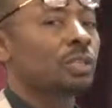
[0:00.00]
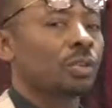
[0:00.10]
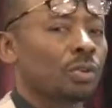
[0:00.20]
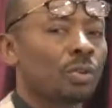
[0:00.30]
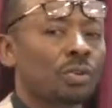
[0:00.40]
to
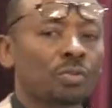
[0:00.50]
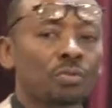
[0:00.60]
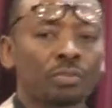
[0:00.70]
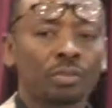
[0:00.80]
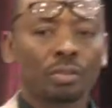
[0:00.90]
grow
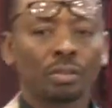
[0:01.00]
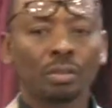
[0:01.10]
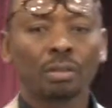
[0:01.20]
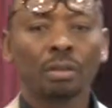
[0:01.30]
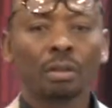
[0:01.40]
roots
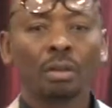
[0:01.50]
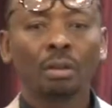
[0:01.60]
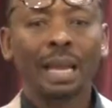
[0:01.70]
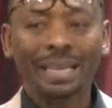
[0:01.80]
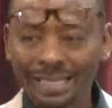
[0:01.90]

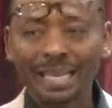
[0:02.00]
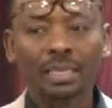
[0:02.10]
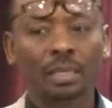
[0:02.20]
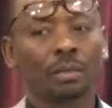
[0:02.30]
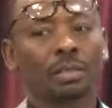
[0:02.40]
and
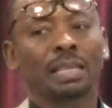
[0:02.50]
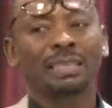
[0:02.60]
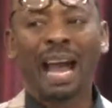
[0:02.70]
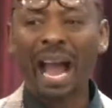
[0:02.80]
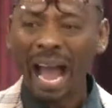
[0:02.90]
tentacles. It says
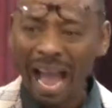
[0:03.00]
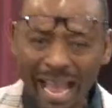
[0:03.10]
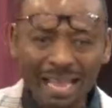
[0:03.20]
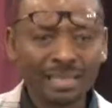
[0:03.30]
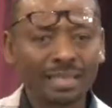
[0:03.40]
the
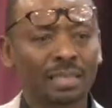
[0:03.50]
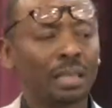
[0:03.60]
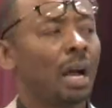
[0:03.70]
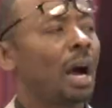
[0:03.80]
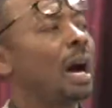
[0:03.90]

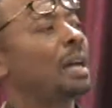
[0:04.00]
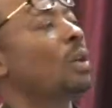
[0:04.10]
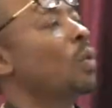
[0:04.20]
eyes are the